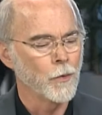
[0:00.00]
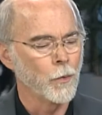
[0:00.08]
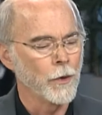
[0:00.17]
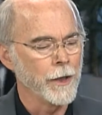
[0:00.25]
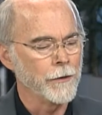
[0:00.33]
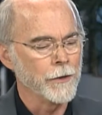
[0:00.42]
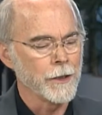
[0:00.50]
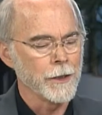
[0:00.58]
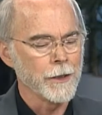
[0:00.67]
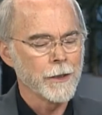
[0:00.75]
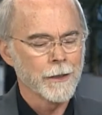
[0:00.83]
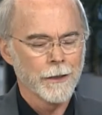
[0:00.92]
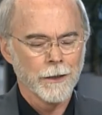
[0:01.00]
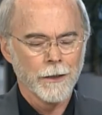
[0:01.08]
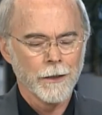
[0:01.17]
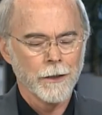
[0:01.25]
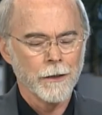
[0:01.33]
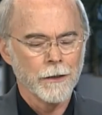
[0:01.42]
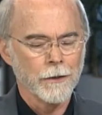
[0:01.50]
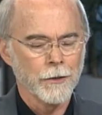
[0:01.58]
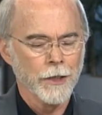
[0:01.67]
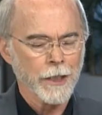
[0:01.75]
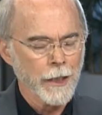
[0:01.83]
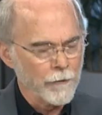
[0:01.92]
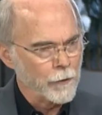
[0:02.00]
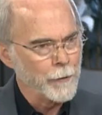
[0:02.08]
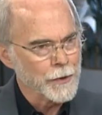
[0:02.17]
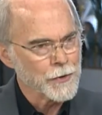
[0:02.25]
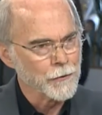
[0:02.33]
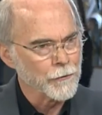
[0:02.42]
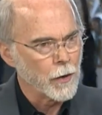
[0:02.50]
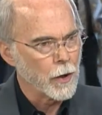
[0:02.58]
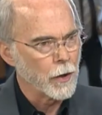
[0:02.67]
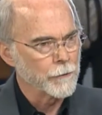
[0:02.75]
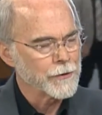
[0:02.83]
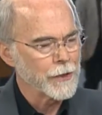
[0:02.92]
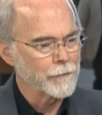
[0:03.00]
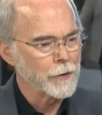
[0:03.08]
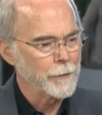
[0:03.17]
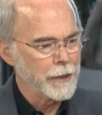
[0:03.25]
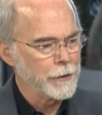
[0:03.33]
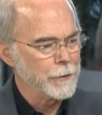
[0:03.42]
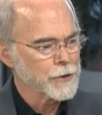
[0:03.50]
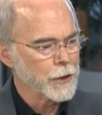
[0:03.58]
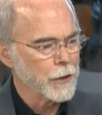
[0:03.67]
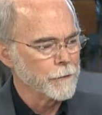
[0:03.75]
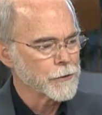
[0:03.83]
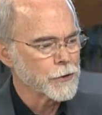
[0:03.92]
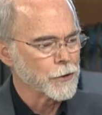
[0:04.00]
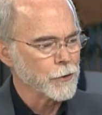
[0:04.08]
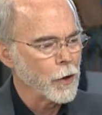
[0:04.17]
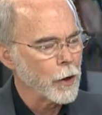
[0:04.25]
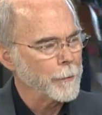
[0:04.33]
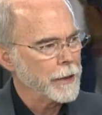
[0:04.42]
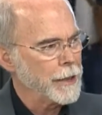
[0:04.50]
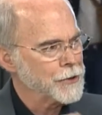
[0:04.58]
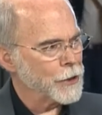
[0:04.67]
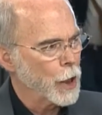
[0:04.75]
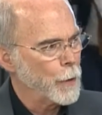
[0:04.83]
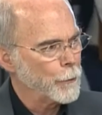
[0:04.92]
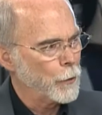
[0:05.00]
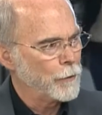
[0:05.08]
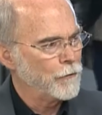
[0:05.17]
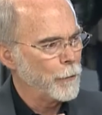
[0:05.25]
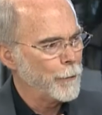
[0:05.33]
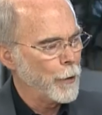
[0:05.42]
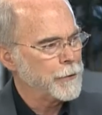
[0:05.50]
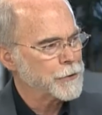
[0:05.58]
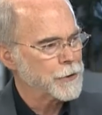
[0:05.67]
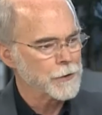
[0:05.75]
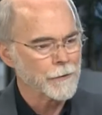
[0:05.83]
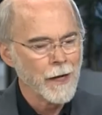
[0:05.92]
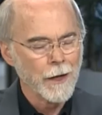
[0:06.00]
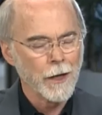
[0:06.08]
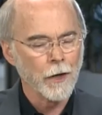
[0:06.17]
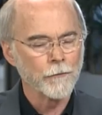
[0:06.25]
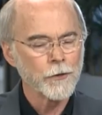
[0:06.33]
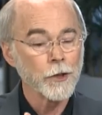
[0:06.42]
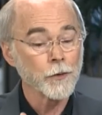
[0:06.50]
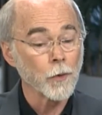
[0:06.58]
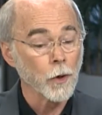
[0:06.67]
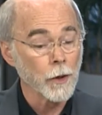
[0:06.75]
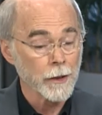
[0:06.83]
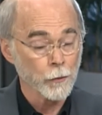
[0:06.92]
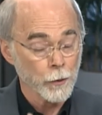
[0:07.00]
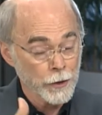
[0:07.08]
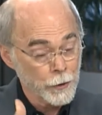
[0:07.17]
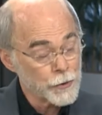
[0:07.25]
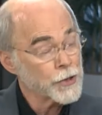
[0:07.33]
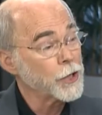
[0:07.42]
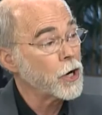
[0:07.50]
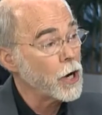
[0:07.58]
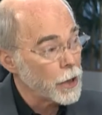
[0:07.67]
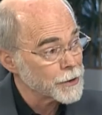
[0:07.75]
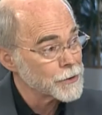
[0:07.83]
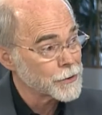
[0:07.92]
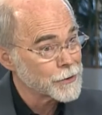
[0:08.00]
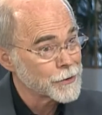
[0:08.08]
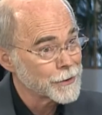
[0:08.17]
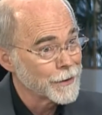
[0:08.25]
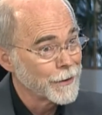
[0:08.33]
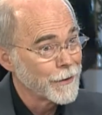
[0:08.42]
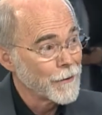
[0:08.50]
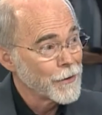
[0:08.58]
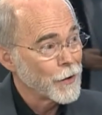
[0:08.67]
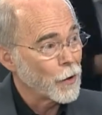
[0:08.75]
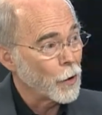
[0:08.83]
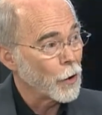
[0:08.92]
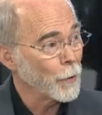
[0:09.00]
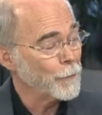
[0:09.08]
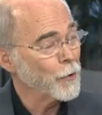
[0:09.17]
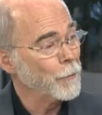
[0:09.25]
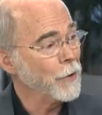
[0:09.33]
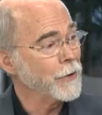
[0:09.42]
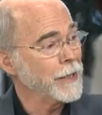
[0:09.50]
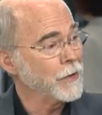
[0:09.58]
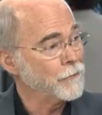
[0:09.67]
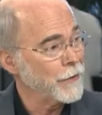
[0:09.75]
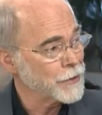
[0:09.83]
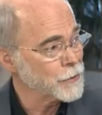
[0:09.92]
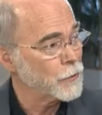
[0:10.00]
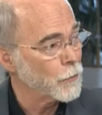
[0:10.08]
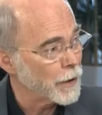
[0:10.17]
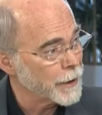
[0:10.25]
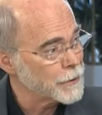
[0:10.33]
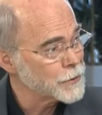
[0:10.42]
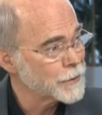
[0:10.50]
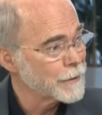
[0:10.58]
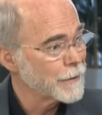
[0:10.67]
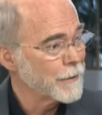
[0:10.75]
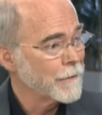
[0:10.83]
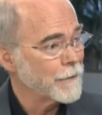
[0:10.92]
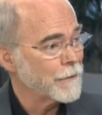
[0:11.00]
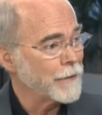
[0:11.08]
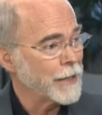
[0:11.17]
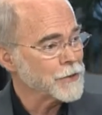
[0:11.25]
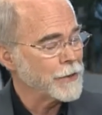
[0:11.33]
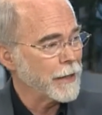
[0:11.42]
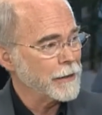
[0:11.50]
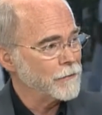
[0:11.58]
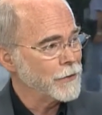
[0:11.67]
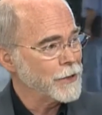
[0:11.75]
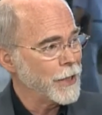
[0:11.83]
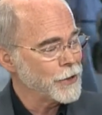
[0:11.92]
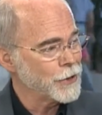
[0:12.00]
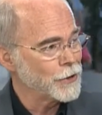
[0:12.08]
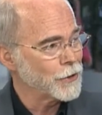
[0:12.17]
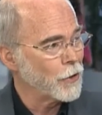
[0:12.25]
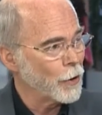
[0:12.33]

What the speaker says: When the governments involved have committed themselves to harmonizing upward for purposes of controlling, reducing costs, or promoting investor rights, that's not an invitation to